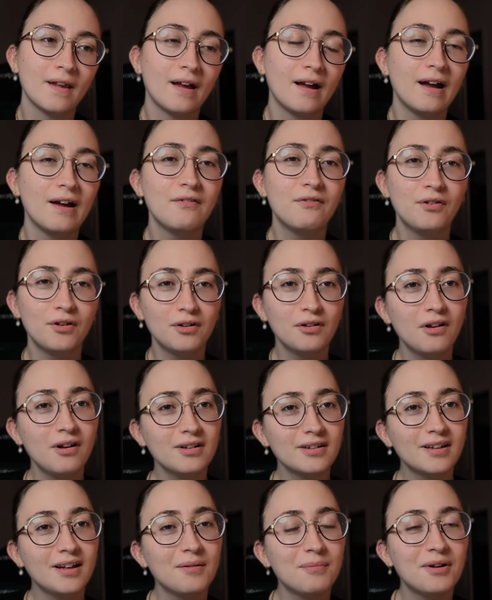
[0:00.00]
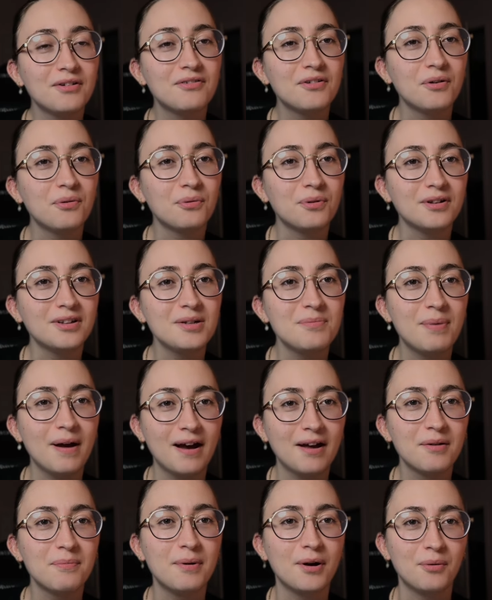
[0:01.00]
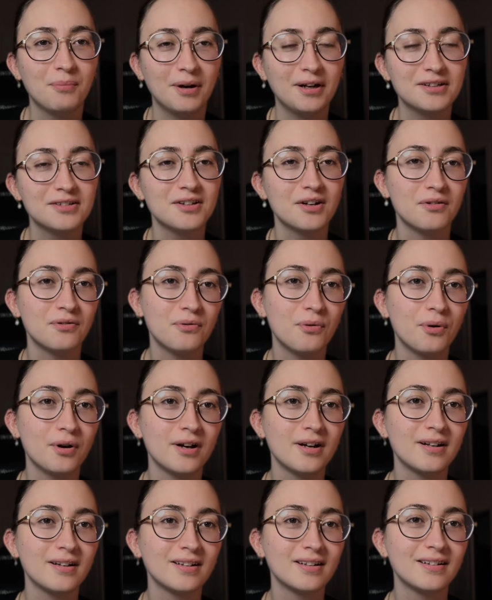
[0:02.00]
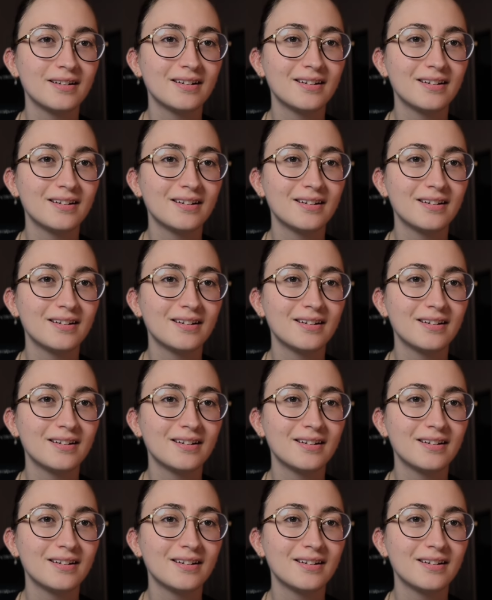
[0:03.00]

And for a long time, I felt really bad about myself for it.